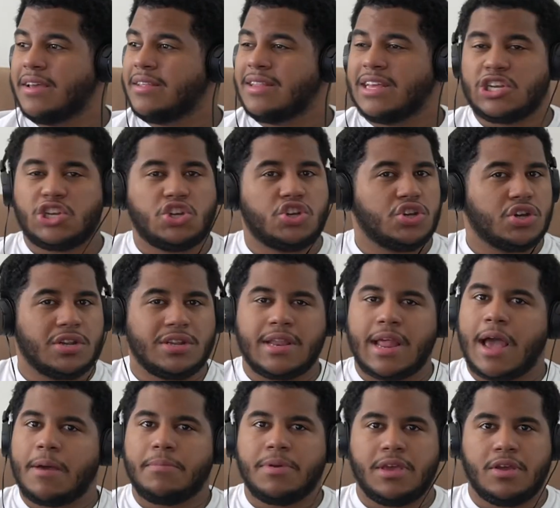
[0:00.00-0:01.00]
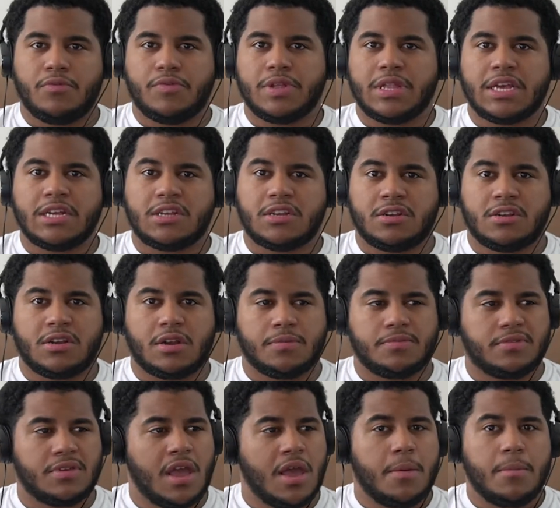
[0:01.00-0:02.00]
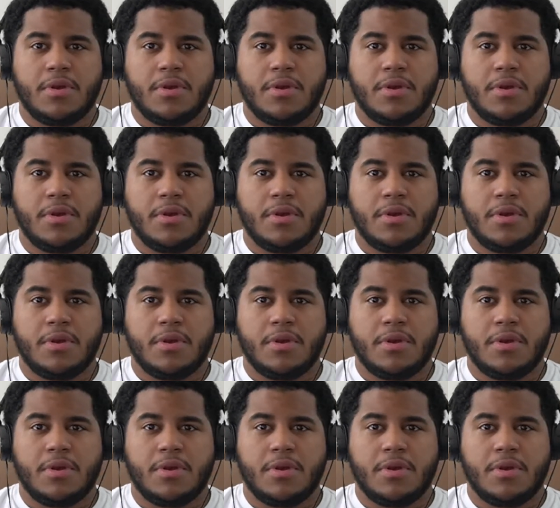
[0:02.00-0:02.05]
that should not be in relationships